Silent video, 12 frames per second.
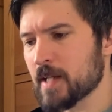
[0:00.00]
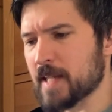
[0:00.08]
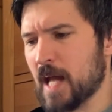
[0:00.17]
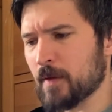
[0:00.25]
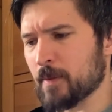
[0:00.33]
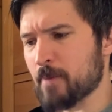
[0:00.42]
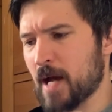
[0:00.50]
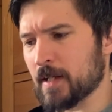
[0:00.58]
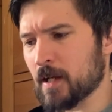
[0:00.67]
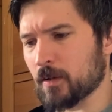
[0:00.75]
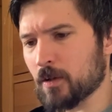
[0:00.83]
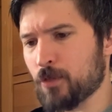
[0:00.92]
Now the
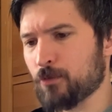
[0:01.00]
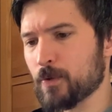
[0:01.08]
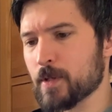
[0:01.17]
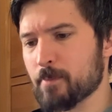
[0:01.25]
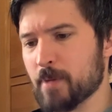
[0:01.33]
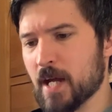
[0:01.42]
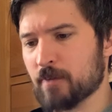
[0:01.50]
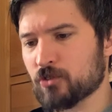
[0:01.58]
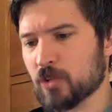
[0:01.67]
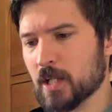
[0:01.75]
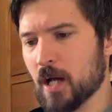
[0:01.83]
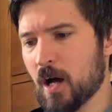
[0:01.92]
man-hugger threw the
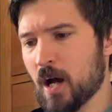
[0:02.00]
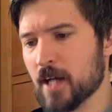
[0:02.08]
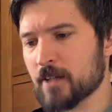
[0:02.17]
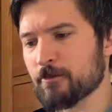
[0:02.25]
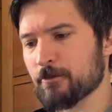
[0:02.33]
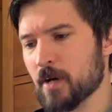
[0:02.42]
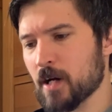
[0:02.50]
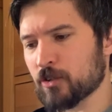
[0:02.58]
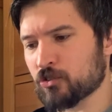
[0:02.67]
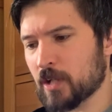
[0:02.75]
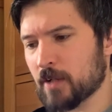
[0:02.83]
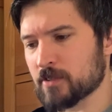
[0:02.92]
BFG high and far,
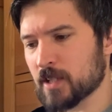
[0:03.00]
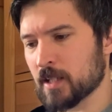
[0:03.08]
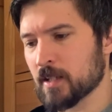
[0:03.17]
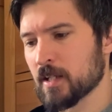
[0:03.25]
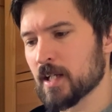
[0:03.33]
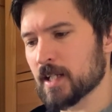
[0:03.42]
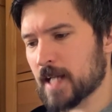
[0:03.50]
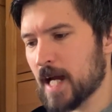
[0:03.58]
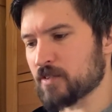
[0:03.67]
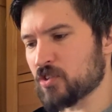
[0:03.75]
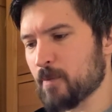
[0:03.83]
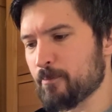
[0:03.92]
shouting,
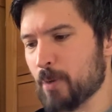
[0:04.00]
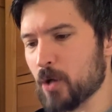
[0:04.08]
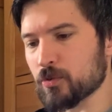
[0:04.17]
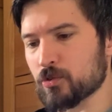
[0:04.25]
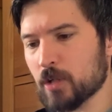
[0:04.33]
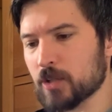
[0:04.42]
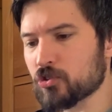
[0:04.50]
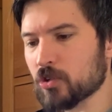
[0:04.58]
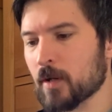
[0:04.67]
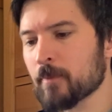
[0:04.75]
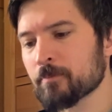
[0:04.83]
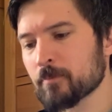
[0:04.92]
"Catch him, bone
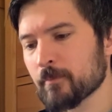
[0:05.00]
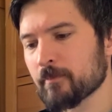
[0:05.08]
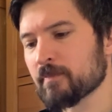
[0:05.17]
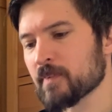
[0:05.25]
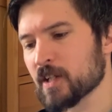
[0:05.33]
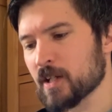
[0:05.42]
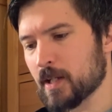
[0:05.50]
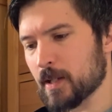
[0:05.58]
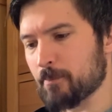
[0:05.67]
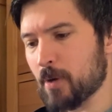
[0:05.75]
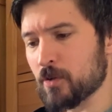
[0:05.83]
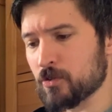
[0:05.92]
cruncher!"
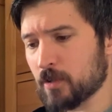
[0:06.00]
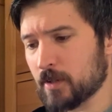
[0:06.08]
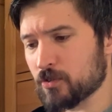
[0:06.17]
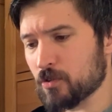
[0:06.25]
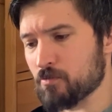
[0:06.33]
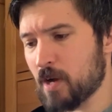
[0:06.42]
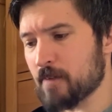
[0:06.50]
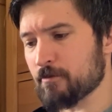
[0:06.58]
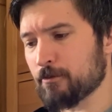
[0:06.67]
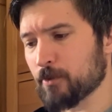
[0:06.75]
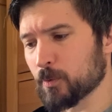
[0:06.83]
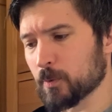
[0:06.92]
The bone cruncher ran
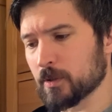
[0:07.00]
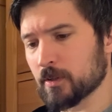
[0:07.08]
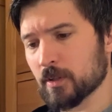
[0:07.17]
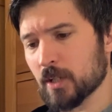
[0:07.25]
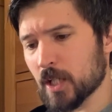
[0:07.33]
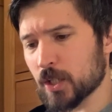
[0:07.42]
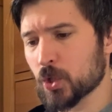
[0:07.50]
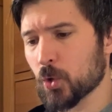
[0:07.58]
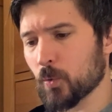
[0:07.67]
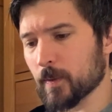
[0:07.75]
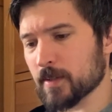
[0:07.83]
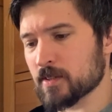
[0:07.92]
forward and
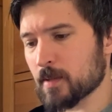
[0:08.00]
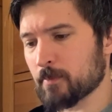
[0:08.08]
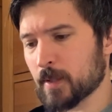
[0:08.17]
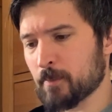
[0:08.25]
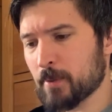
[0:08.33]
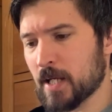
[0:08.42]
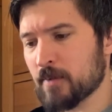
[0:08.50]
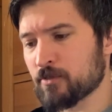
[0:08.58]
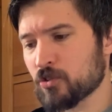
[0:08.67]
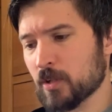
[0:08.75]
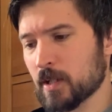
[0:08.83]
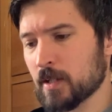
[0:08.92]
caught the tumbling
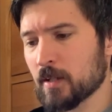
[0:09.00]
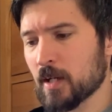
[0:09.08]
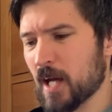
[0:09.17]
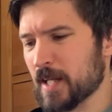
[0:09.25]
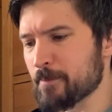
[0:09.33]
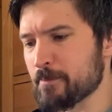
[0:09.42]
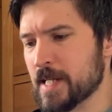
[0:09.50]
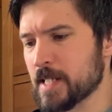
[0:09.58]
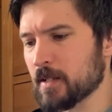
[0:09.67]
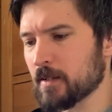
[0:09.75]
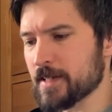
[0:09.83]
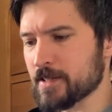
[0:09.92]
BFG and
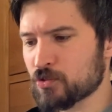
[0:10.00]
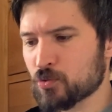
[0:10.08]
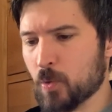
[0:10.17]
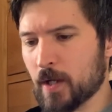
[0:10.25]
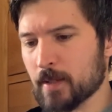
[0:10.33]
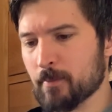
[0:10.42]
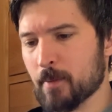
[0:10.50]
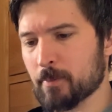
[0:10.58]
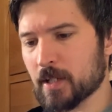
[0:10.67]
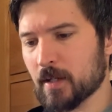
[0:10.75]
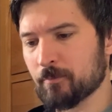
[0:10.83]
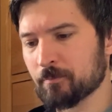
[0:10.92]
immediately swung him up
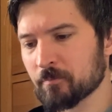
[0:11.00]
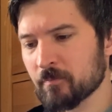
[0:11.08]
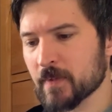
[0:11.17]
again.